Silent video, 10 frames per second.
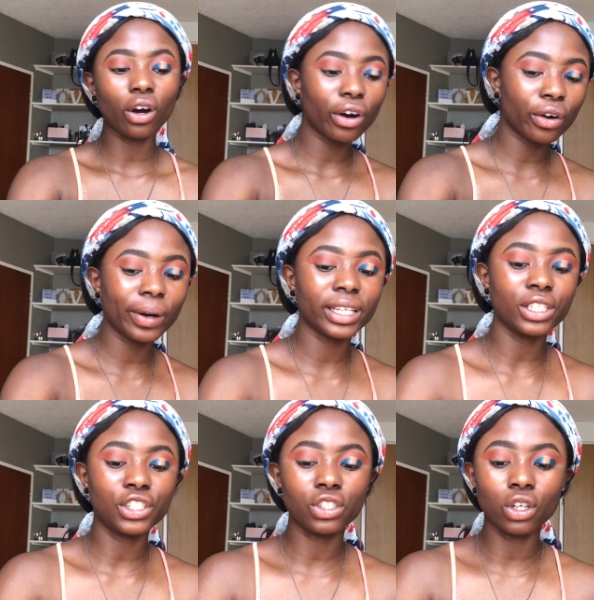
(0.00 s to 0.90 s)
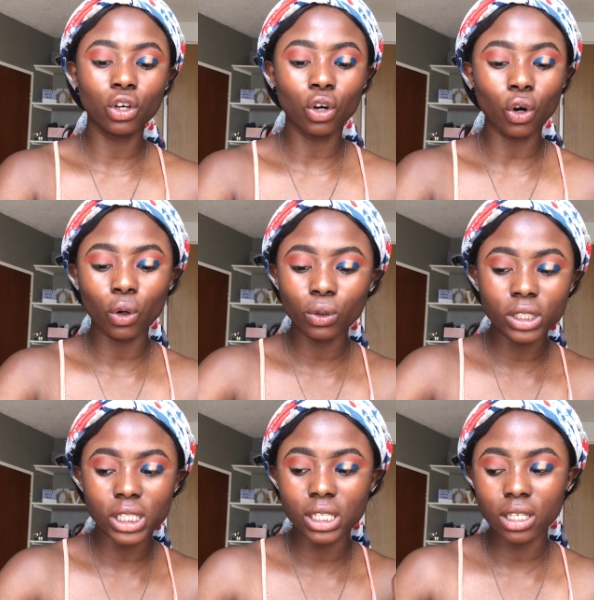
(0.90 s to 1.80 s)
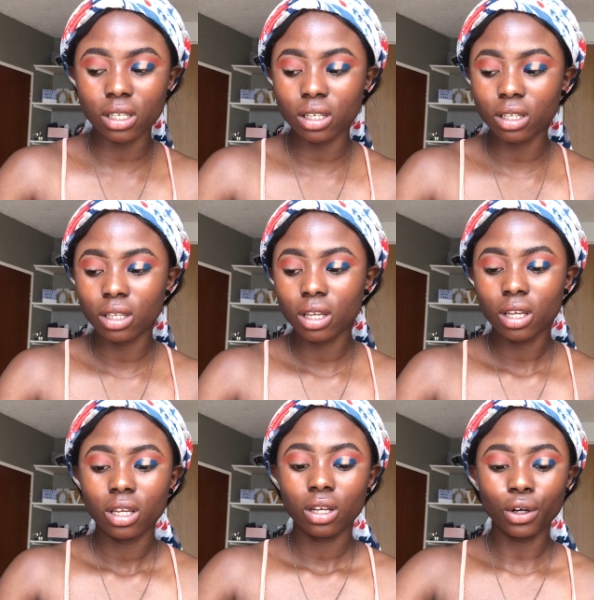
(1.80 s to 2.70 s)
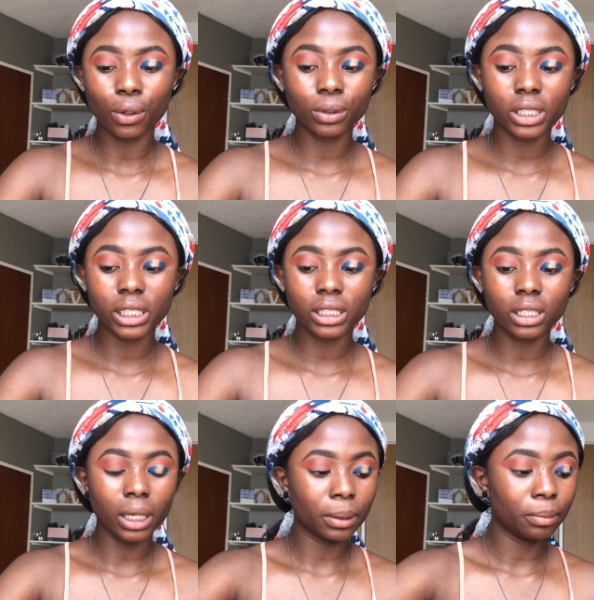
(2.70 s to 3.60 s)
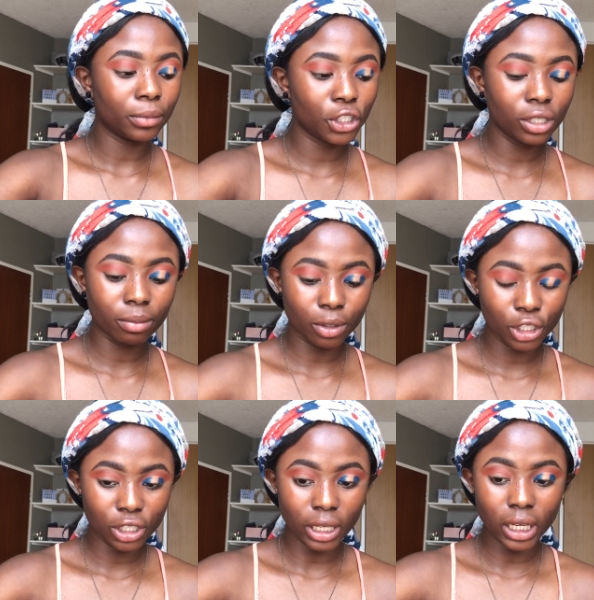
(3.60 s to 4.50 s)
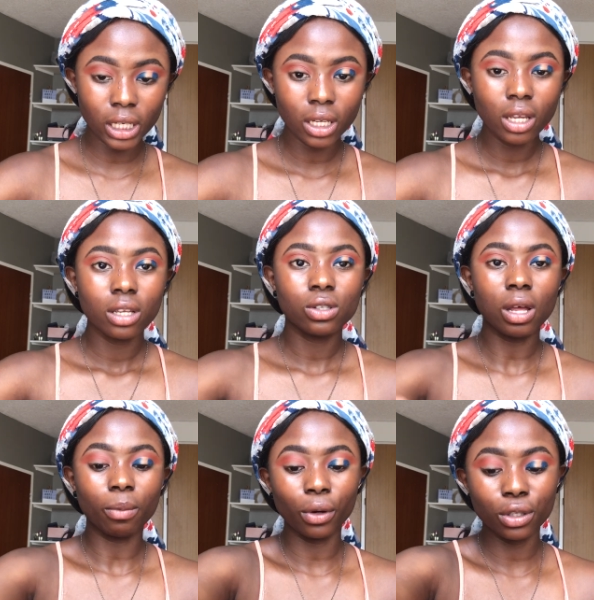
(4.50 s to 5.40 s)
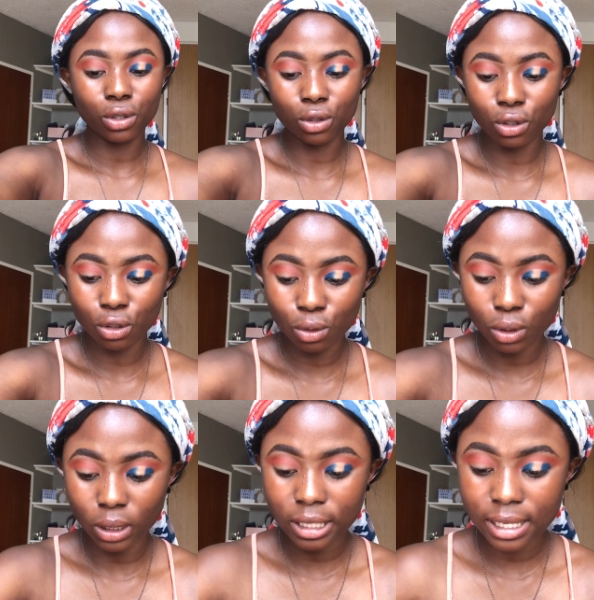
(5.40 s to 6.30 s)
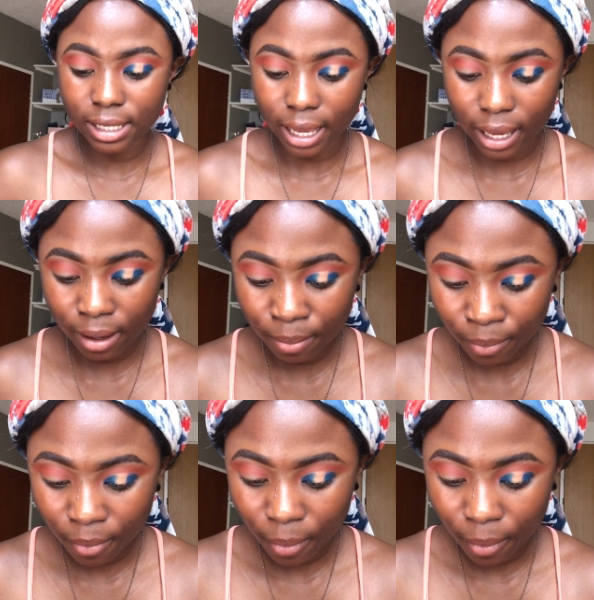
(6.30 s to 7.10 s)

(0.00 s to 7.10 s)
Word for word: orangey goldy golden um, shimmer shade. So I'm going to do the same.